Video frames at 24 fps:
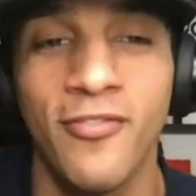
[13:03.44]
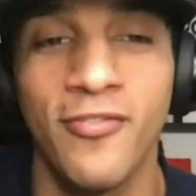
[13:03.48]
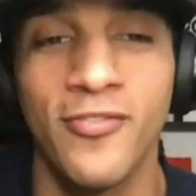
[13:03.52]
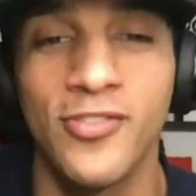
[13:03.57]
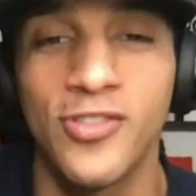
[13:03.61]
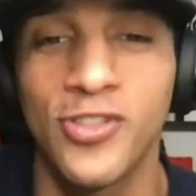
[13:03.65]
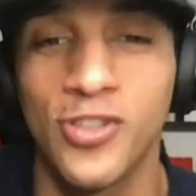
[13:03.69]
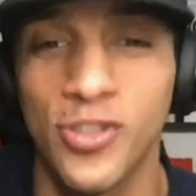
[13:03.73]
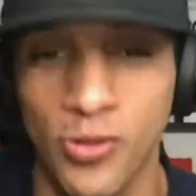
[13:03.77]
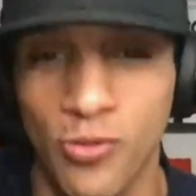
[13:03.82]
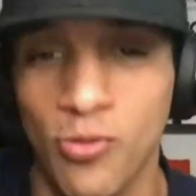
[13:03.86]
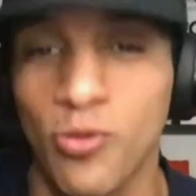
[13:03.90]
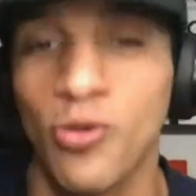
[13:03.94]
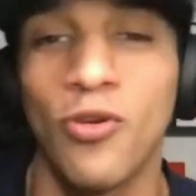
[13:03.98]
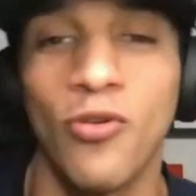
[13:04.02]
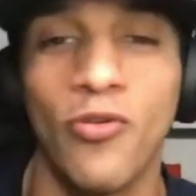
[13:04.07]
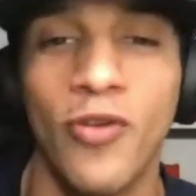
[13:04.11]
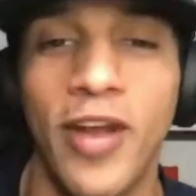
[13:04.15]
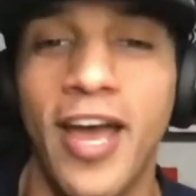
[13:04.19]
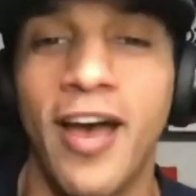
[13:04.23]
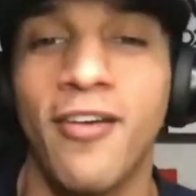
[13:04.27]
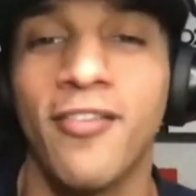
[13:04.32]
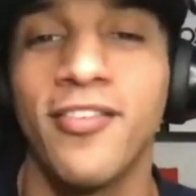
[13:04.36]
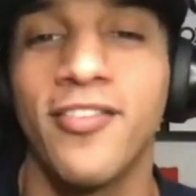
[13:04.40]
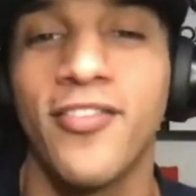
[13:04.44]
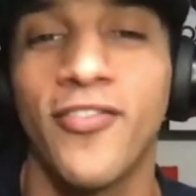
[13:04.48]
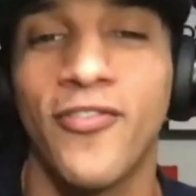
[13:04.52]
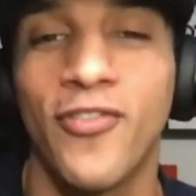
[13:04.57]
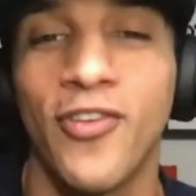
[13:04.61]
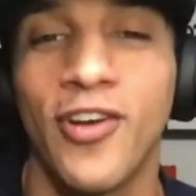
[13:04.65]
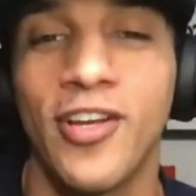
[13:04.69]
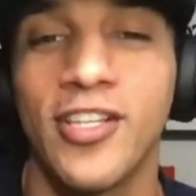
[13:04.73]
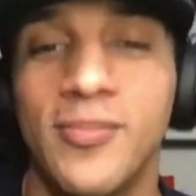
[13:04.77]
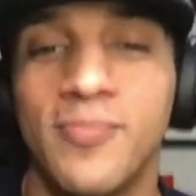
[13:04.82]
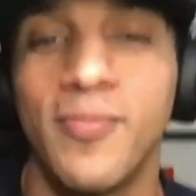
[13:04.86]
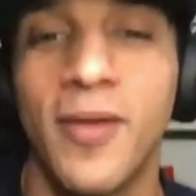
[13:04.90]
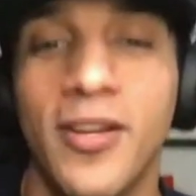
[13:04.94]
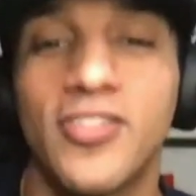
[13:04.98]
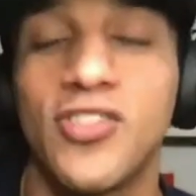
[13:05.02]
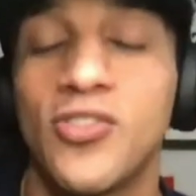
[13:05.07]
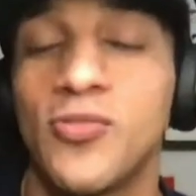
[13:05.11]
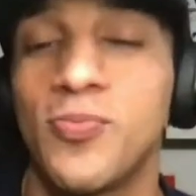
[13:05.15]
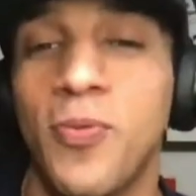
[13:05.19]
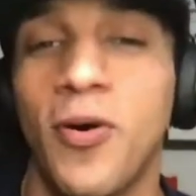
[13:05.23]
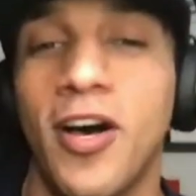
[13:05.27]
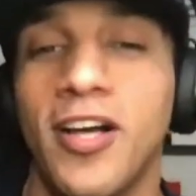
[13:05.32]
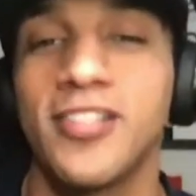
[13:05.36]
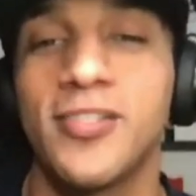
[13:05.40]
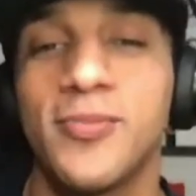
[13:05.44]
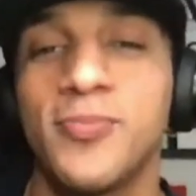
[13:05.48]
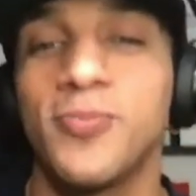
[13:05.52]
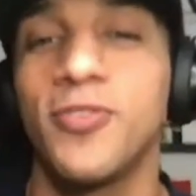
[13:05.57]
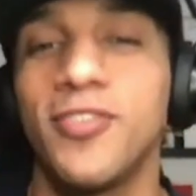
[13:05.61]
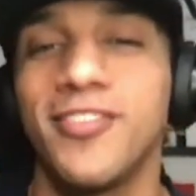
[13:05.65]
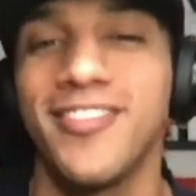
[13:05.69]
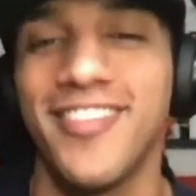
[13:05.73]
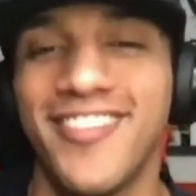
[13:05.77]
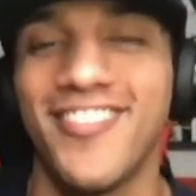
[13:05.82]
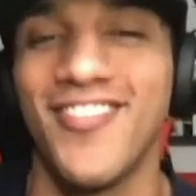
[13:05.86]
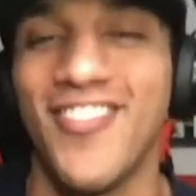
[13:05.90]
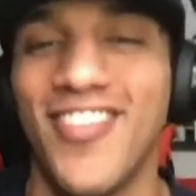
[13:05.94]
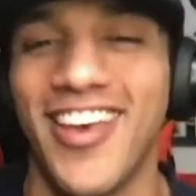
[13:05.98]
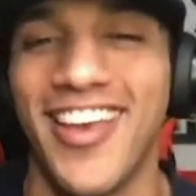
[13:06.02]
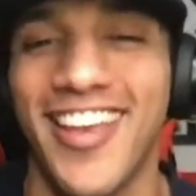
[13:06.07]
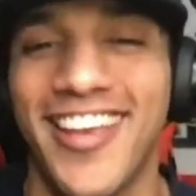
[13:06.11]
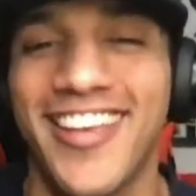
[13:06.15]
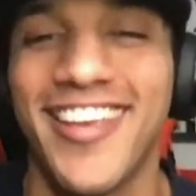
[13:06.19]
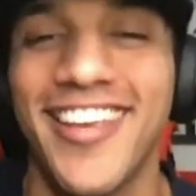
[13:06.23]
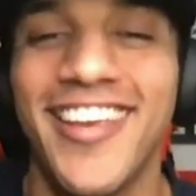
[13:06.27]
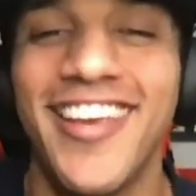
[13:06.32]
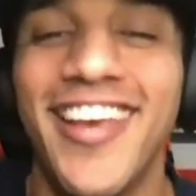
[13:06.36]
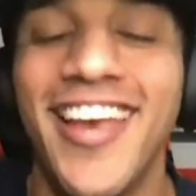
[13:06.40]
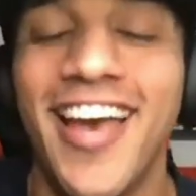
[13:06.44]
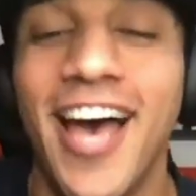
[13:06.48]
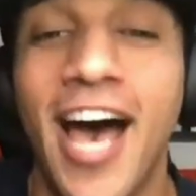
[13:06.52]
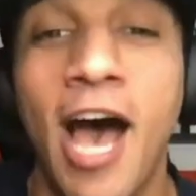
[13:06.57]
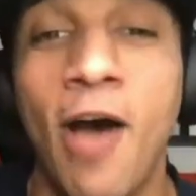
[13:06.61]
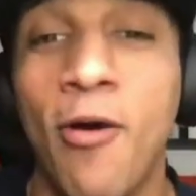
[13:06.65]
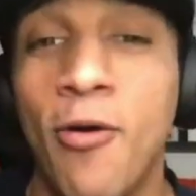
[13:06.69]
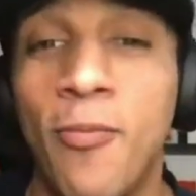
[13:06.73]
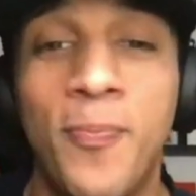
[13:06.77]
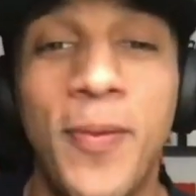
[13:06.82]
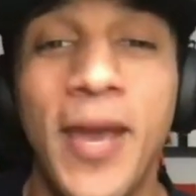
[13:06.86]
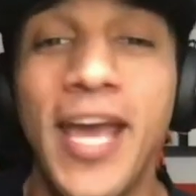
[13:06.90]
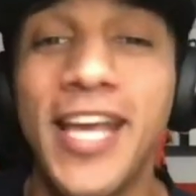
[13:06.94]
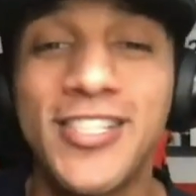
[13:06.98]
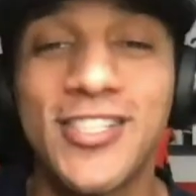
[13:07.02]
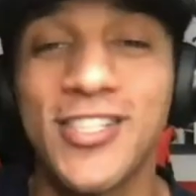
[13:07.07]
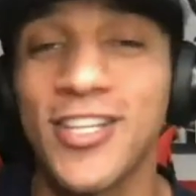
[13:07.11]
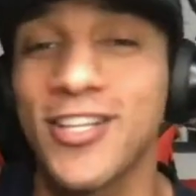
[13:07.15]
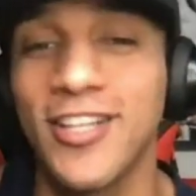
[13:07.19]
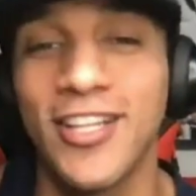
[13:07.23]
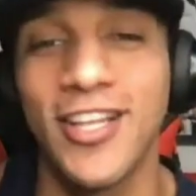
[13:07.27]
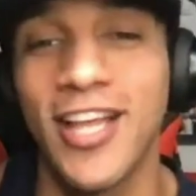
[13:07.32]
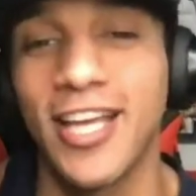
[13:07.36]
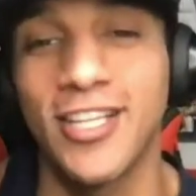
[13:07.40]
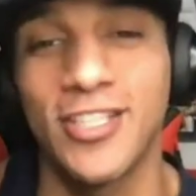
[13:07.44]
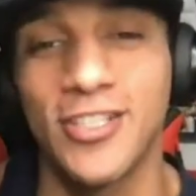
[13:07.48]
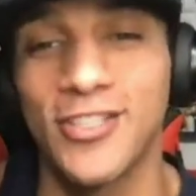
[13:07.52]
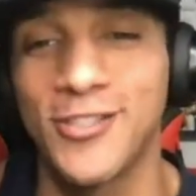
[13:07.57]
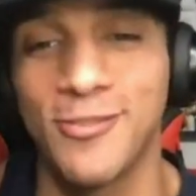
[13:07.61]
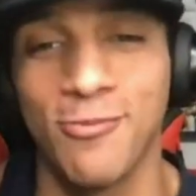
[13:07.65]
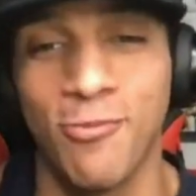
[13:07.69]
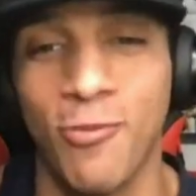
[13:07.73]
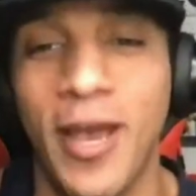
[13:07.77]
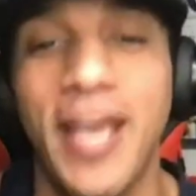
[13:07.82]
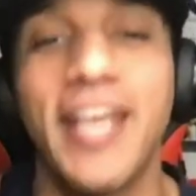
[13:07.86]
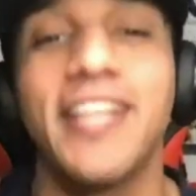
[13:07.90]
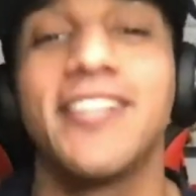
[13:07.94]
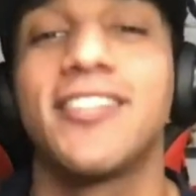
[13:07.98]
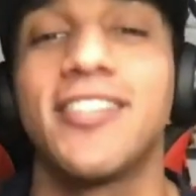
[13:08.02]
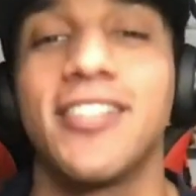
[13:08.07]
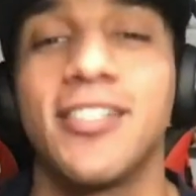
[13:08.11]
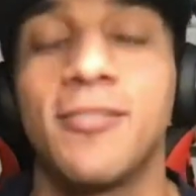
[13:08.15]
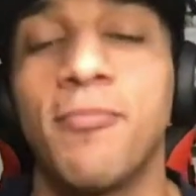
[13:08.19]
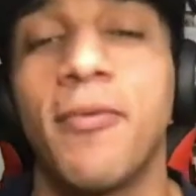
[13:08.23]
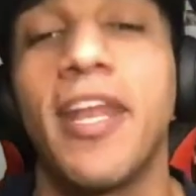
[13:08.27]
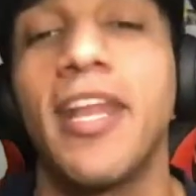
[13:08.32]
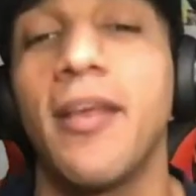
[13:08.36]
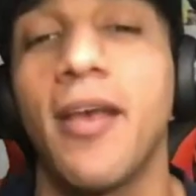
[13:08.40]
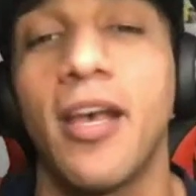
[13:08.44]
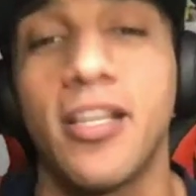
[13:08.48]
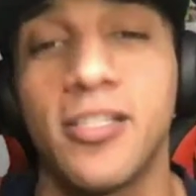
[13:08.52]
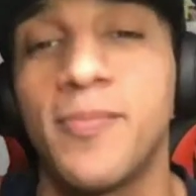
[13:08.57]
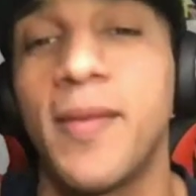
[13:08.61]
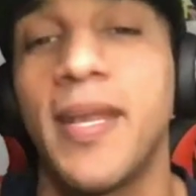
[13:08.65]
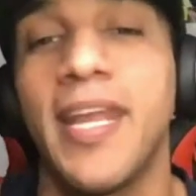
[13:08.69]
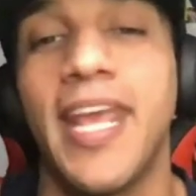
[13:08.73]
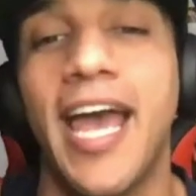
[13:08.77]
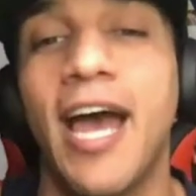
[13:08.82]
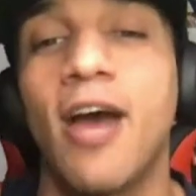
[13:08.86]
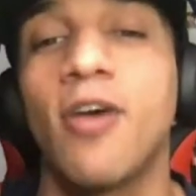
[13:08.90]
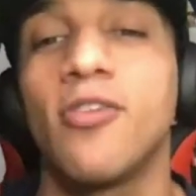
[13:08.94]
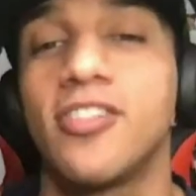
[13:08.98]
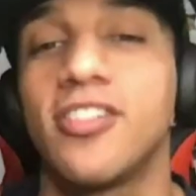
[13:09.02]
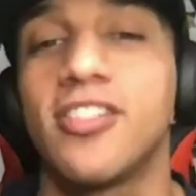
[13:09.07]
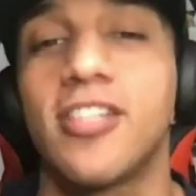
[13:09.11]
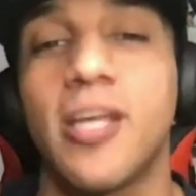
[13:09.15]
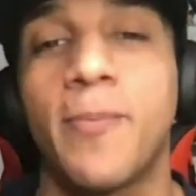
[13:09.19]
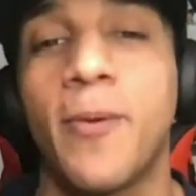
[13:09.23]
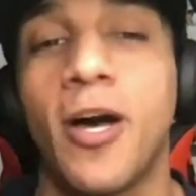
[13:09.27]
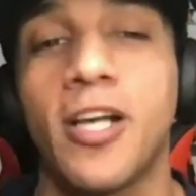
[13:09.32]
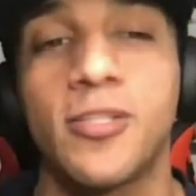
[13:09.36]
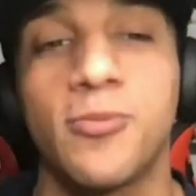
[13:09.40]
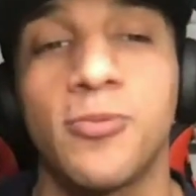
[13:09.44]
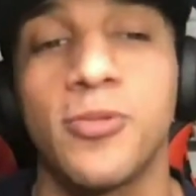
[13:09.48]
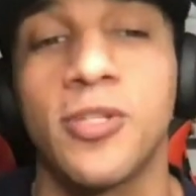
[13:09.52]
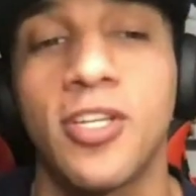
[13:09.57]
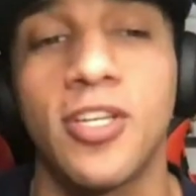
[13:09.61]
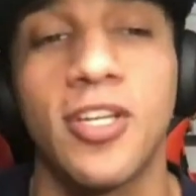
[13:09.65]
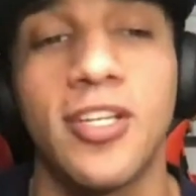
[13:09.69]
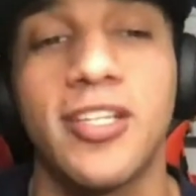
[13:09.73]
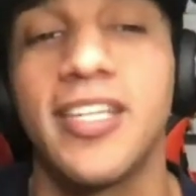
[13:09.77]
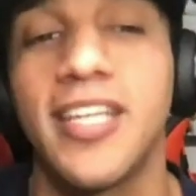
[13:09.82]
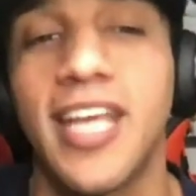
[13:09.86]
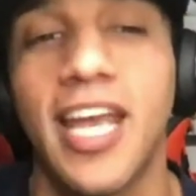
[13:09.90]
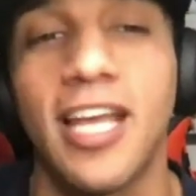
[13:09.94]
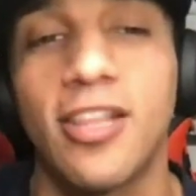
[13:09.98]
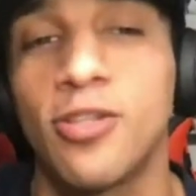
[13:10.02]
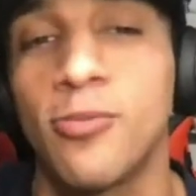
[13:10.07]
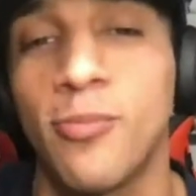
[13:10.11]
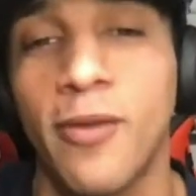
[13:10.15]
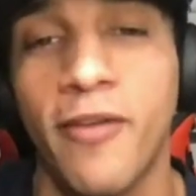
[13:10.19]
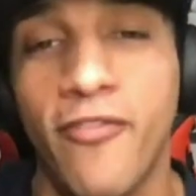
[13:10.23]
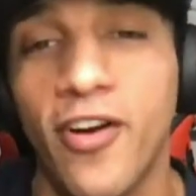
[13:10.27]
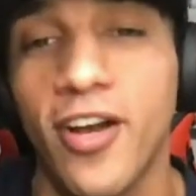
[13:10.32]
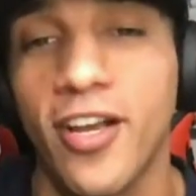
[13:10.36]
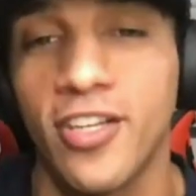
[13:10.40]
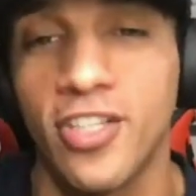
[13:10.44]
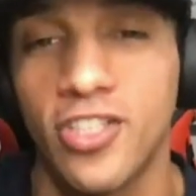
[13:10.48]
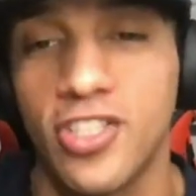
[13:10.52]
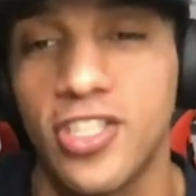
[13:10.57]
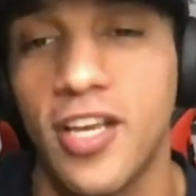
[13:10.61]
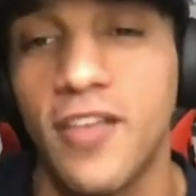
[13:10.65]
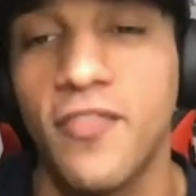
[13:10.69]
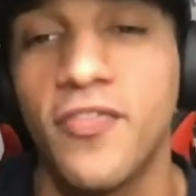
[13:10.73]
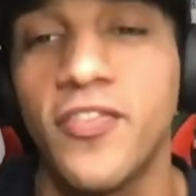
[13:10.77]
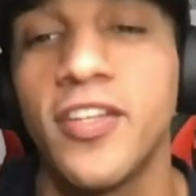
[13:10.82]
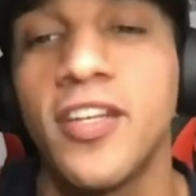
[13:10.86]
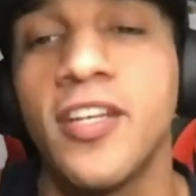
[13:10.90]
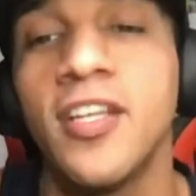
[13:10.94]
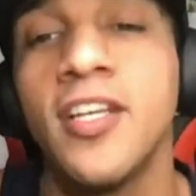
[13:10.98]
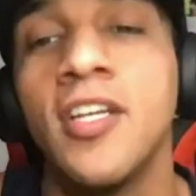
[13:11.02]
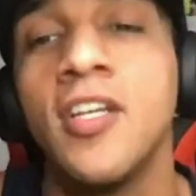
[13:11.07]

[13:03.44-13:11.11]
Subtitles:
screw around for as much as possible. Like I would basically like just waste as many hours as I possibly could to get to my fucking shift.